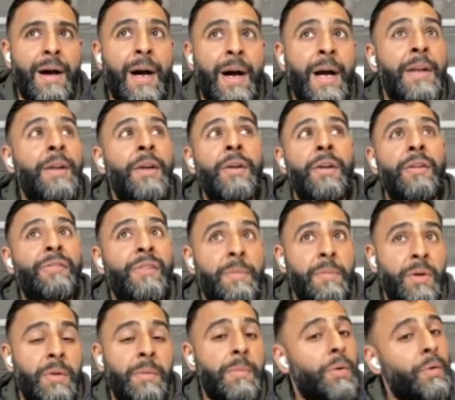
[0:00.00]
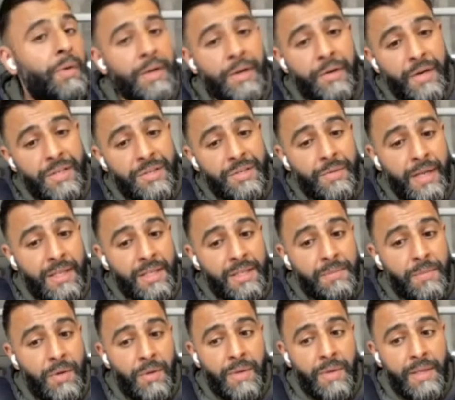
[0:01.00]
I don't know if I'm going to employ a graduate at
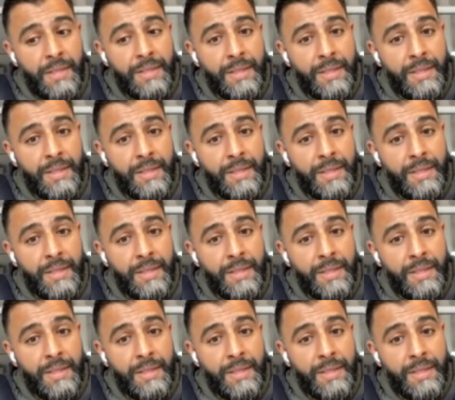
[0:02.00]
this moment